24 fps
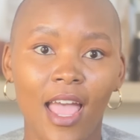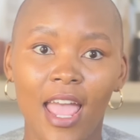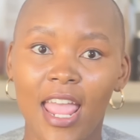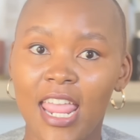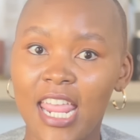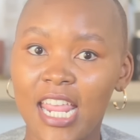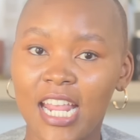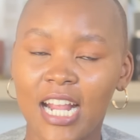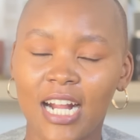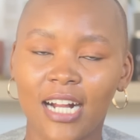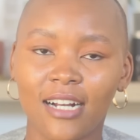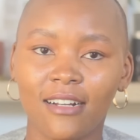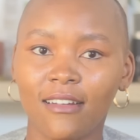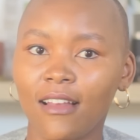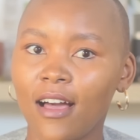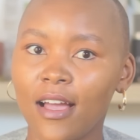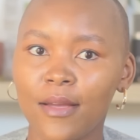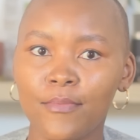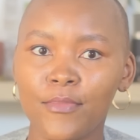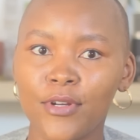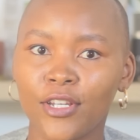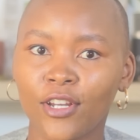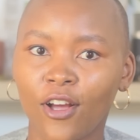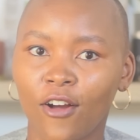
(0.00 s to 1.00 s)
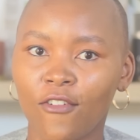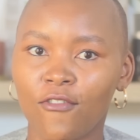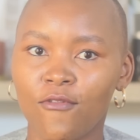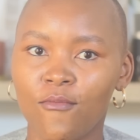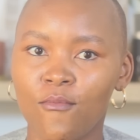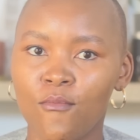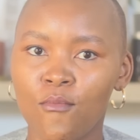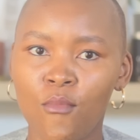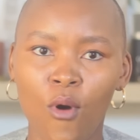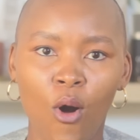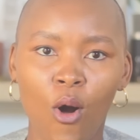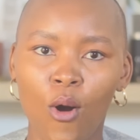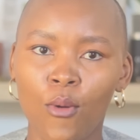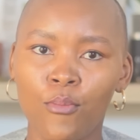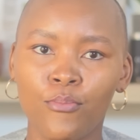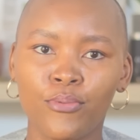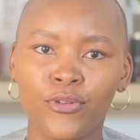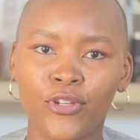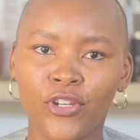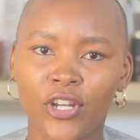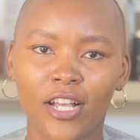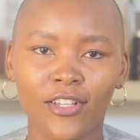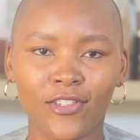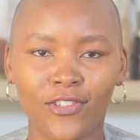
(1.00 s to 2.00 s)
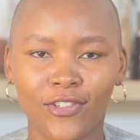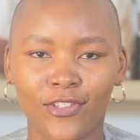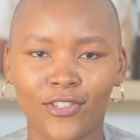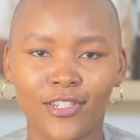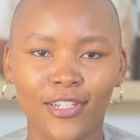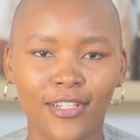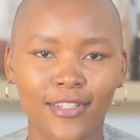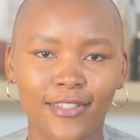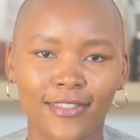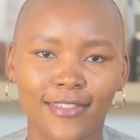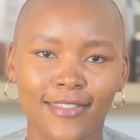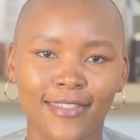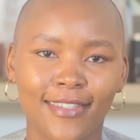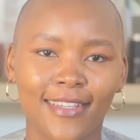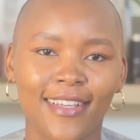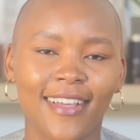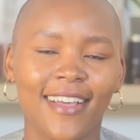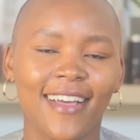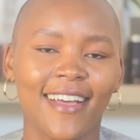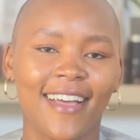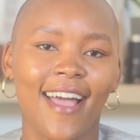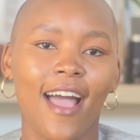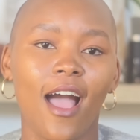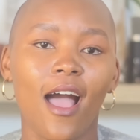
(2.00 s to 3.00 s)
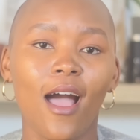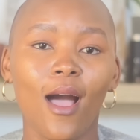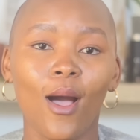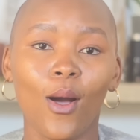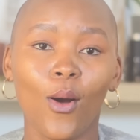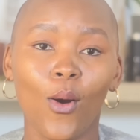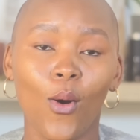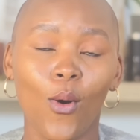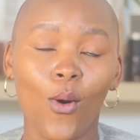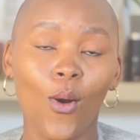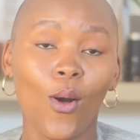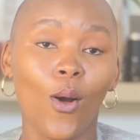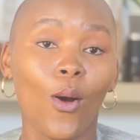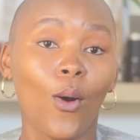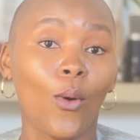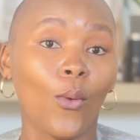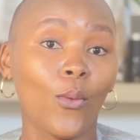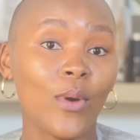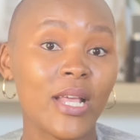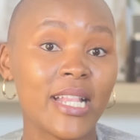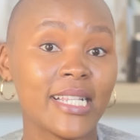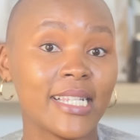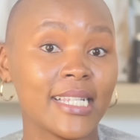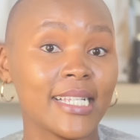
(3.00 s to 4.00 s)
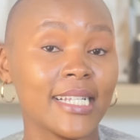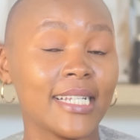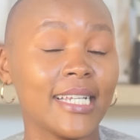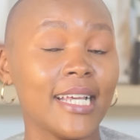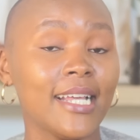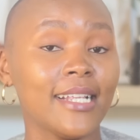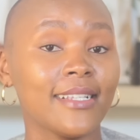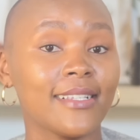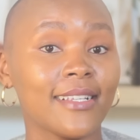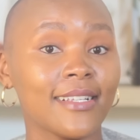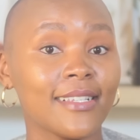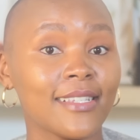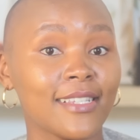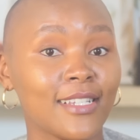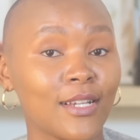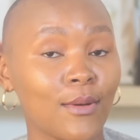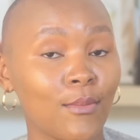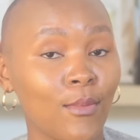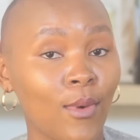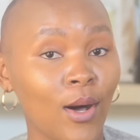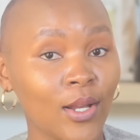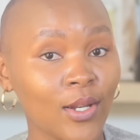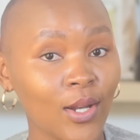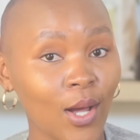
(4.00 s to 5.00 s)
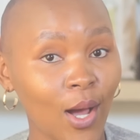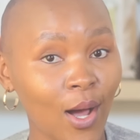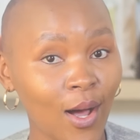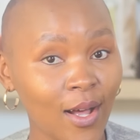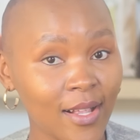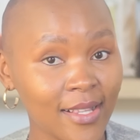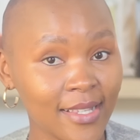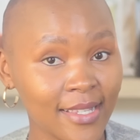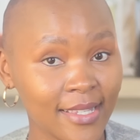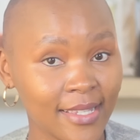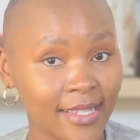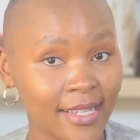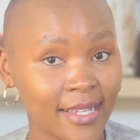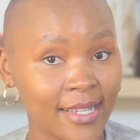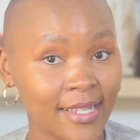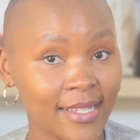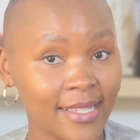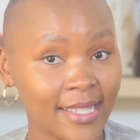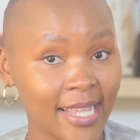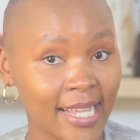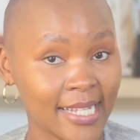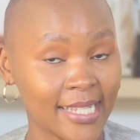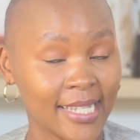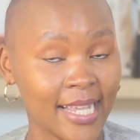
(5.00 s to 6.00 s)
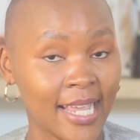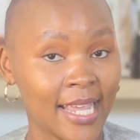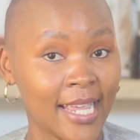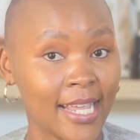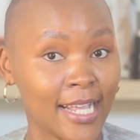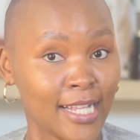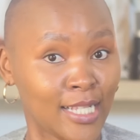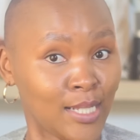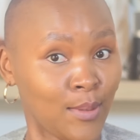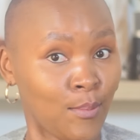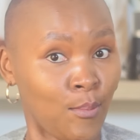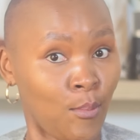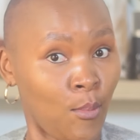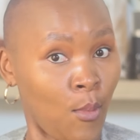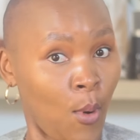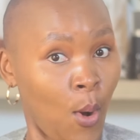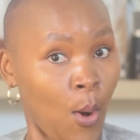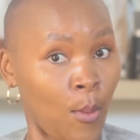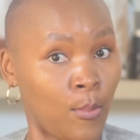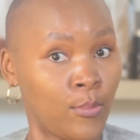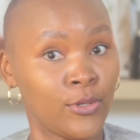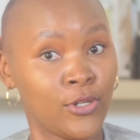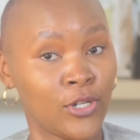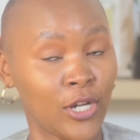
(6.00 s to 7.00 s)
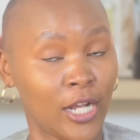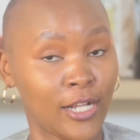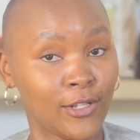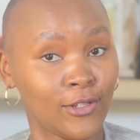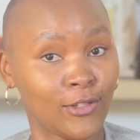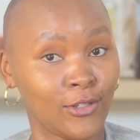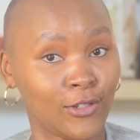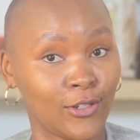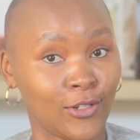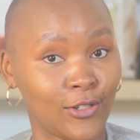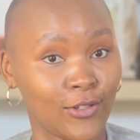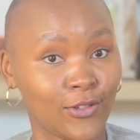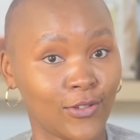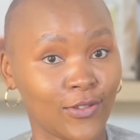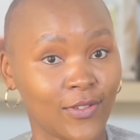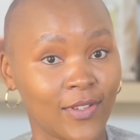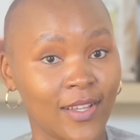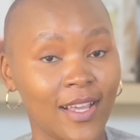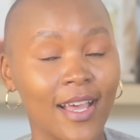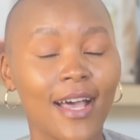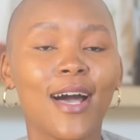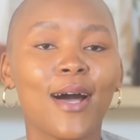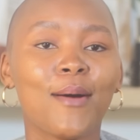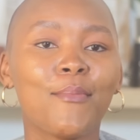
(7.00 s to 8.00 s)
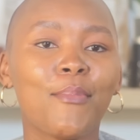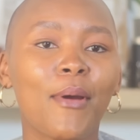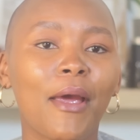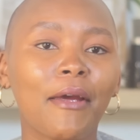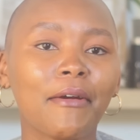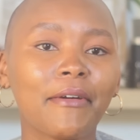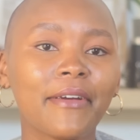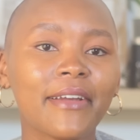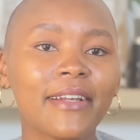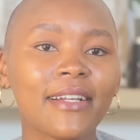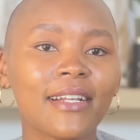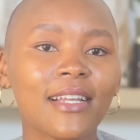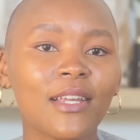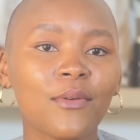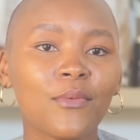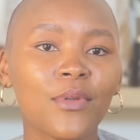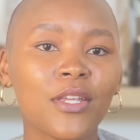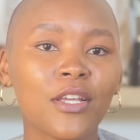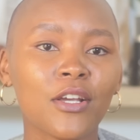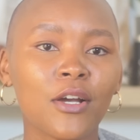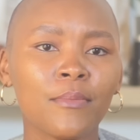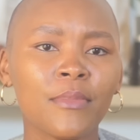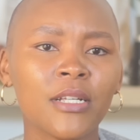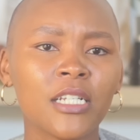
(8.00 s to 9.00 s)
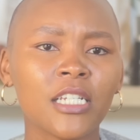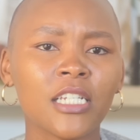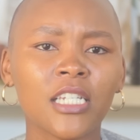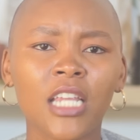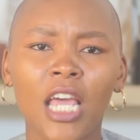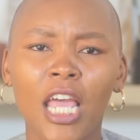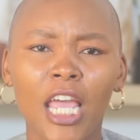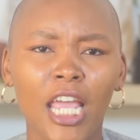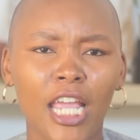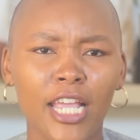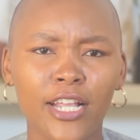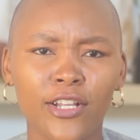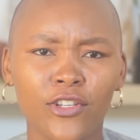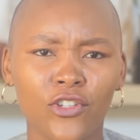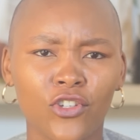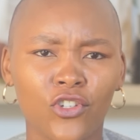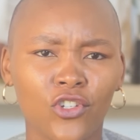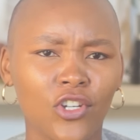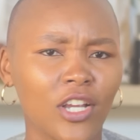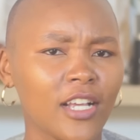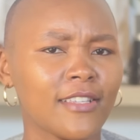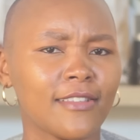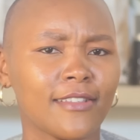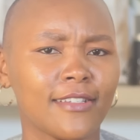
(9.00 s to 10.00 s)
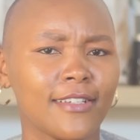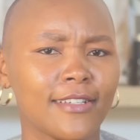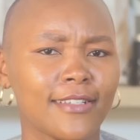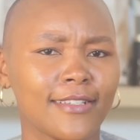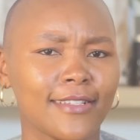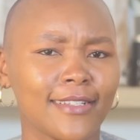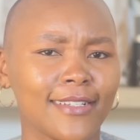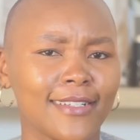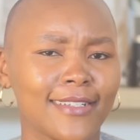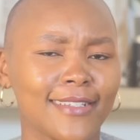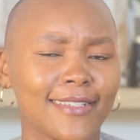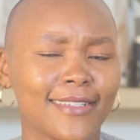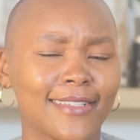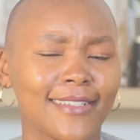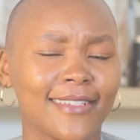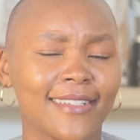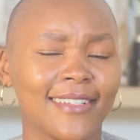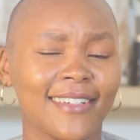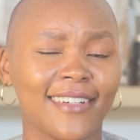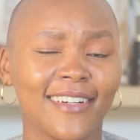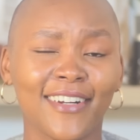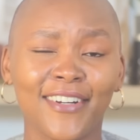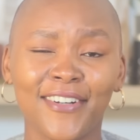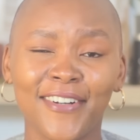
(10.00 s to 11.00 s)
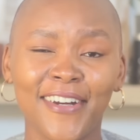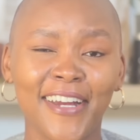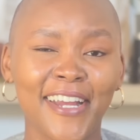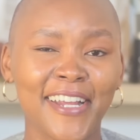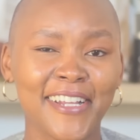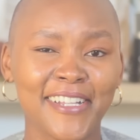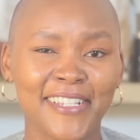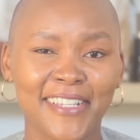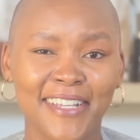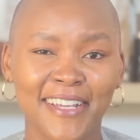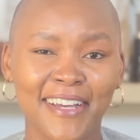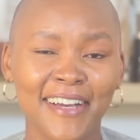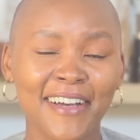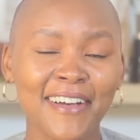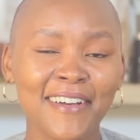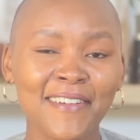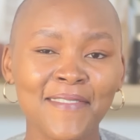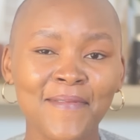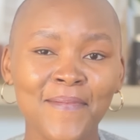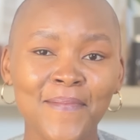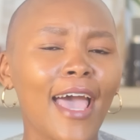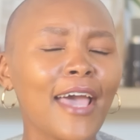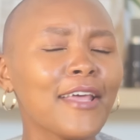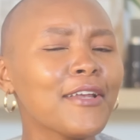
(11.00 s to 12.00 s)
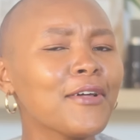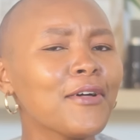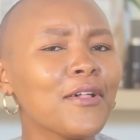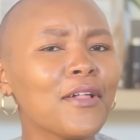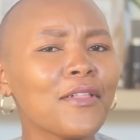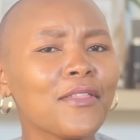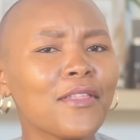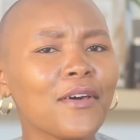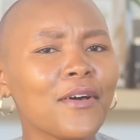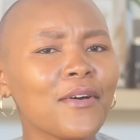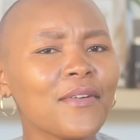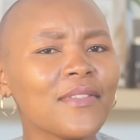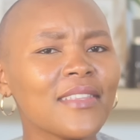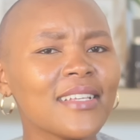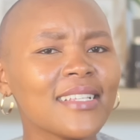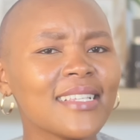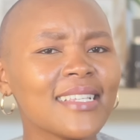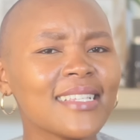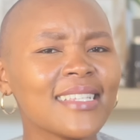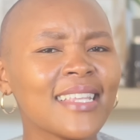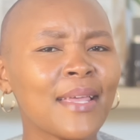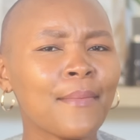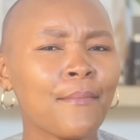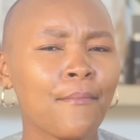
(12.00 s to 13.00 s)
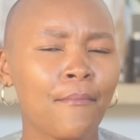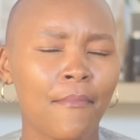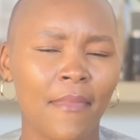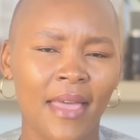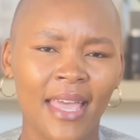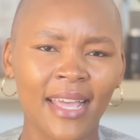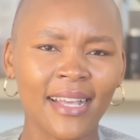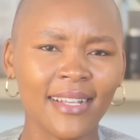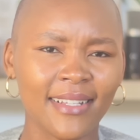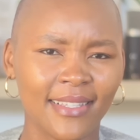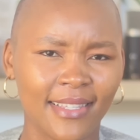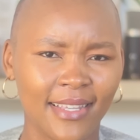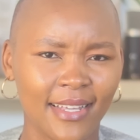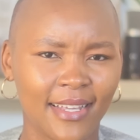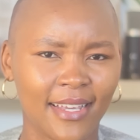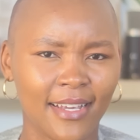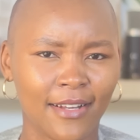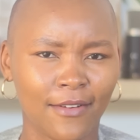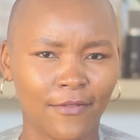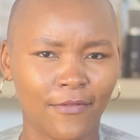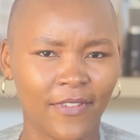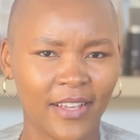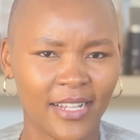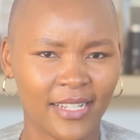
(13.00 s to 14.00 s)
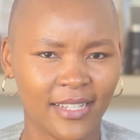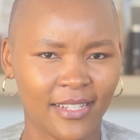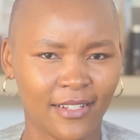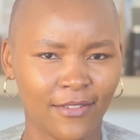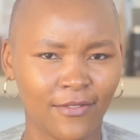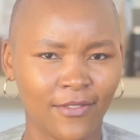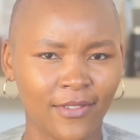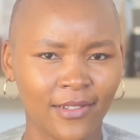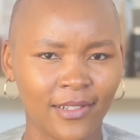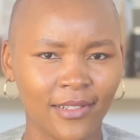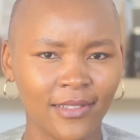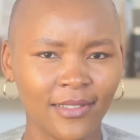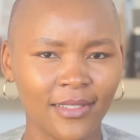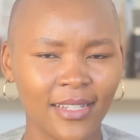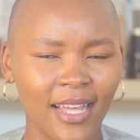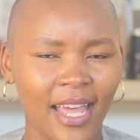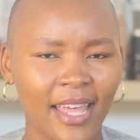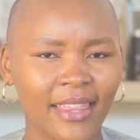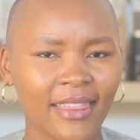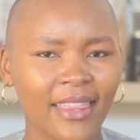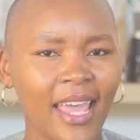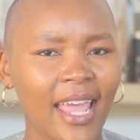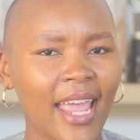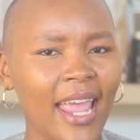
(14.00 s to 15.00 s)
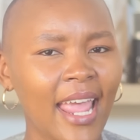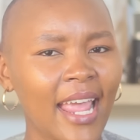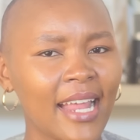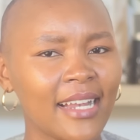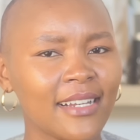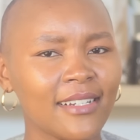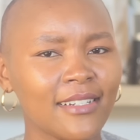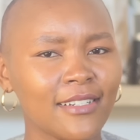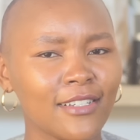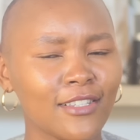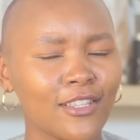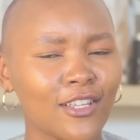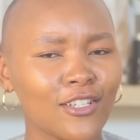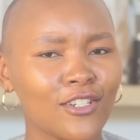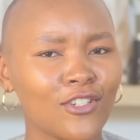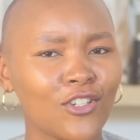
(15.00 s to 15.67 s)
A climate of mob justice." When citizens demand answers, they say it's mob justice. Apparently, we committed injustices. Crazy, huh? And although this is a Mexican festival, at the end, the